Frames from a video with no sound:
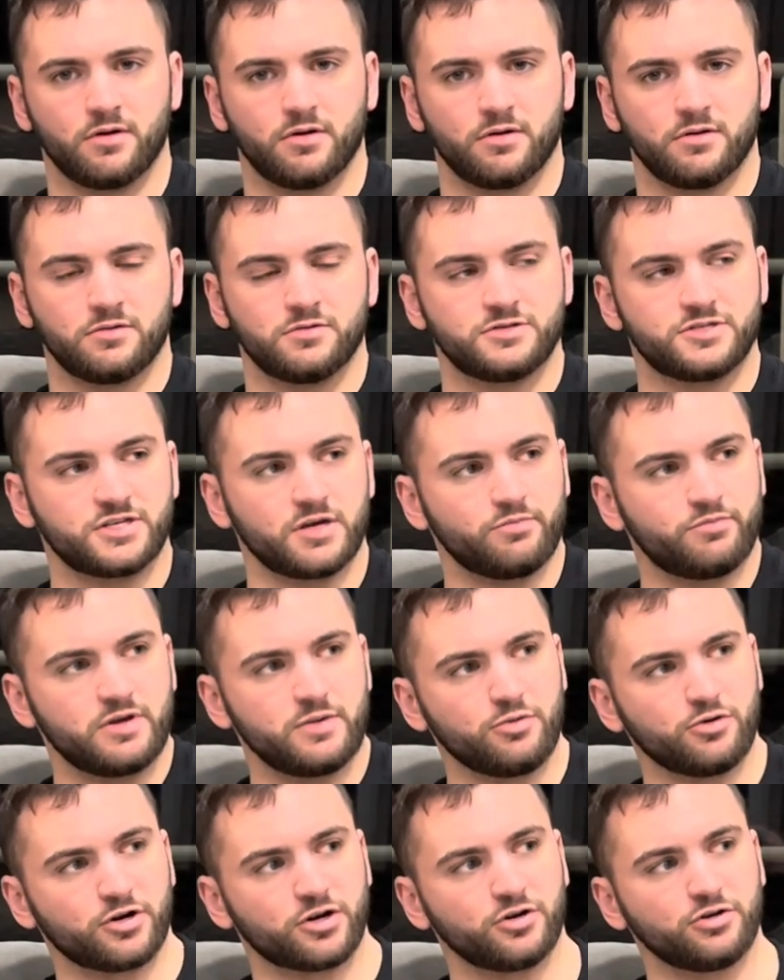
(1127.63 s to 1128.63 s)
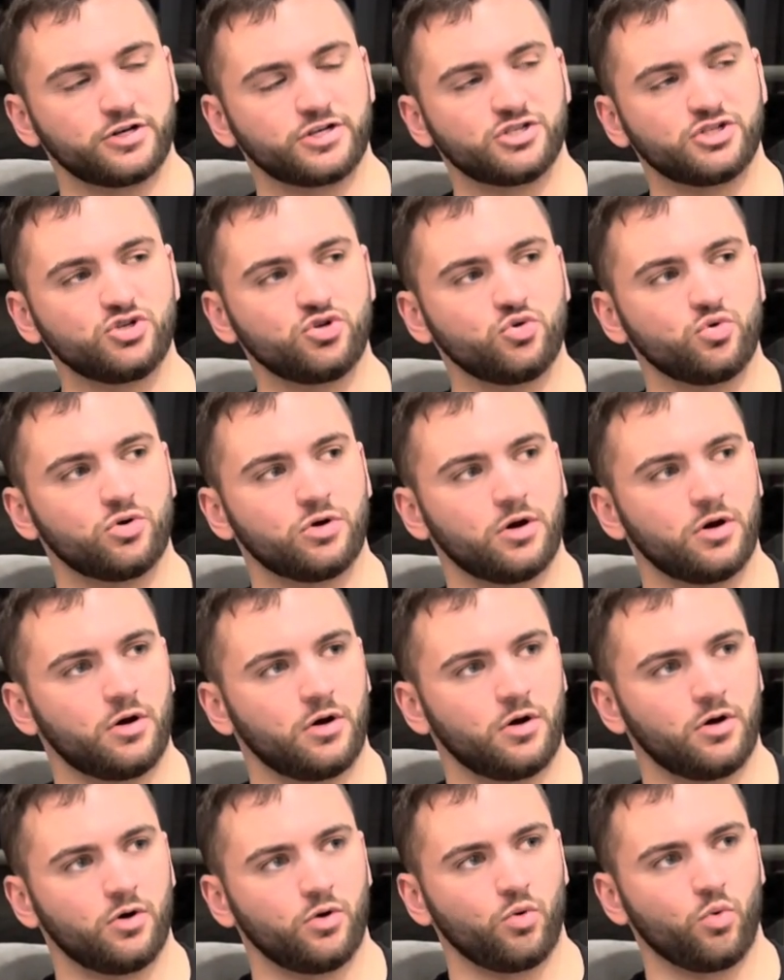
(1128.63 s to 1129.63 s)
Some people can only do
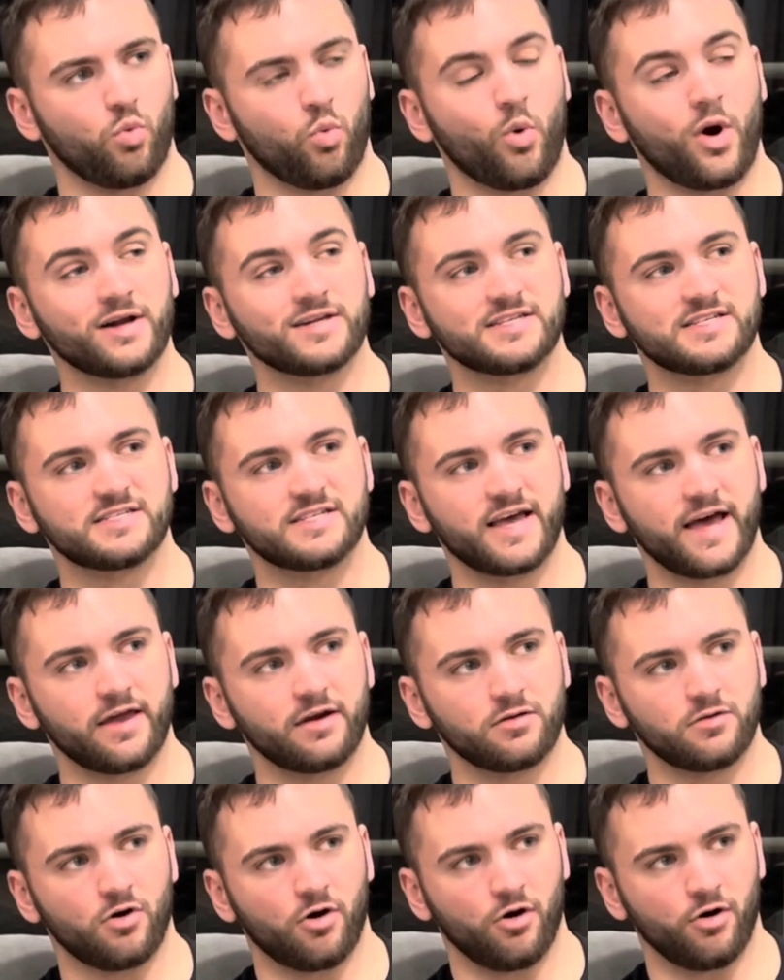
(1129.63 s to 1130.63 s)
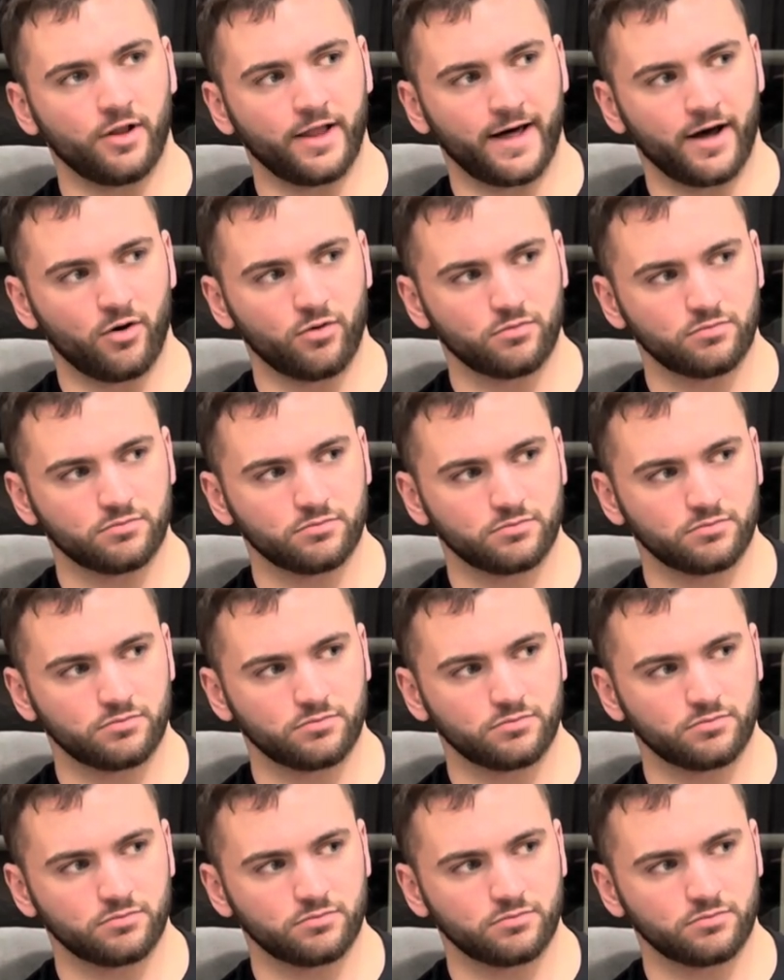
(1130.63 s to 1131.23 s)
1 set all out,